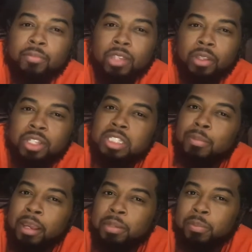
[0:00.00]
Now, this
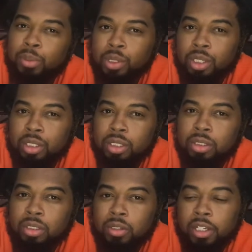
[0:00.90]
might be pretty good,
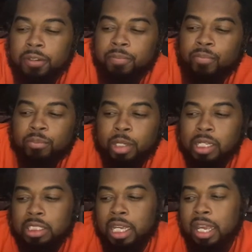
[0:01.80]
okay?
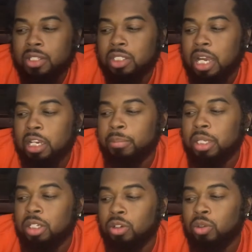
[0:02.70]
Because it has the
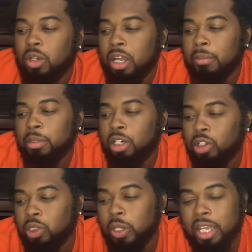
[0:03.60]
jalapeno, but it
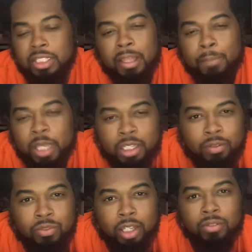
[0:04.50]
also has that bacon
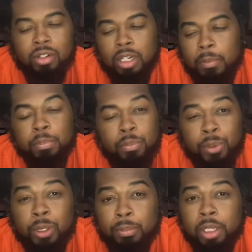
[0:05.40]
flavor. And I'm
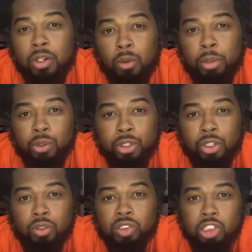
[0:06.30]
pretty big on both of
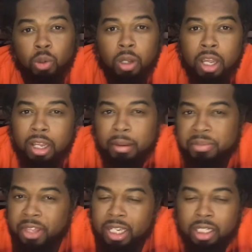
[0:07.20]
those. So, I'm
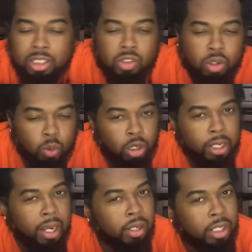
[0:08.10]
thinking it's gonna work
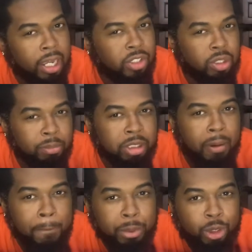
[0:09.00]
out and actually be
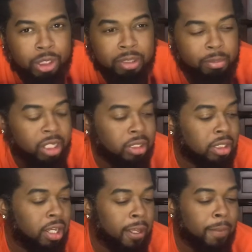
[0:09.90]
a pretty good
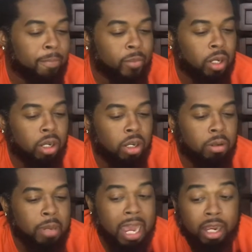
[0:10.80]
mix.
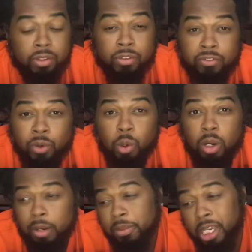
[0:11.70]
Out of the
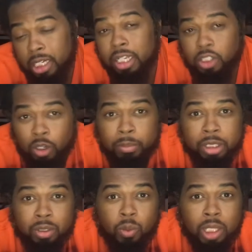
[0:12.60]
four, I'm thinking that's gonna be
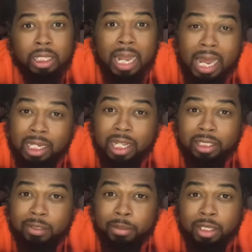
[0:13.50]
the one that I
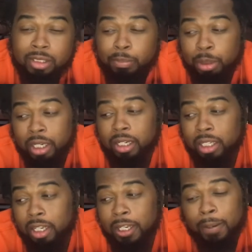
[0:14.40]
like the best. But
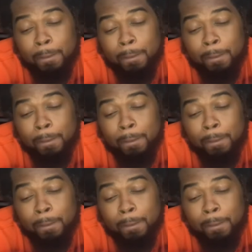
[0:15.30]
again,